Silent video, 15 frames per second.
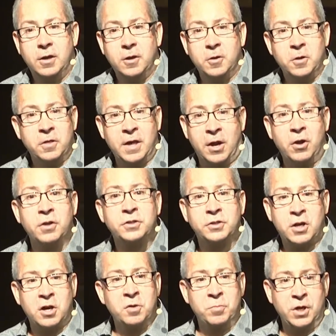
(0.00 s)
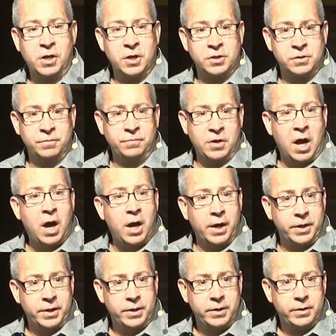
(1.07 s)
that all started because of god
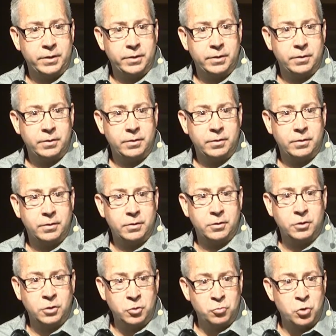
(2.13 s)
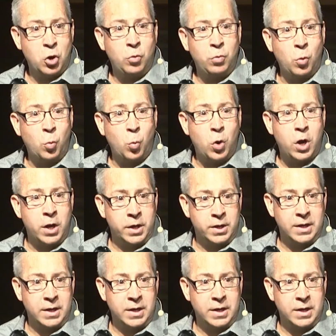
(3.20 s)
you know the one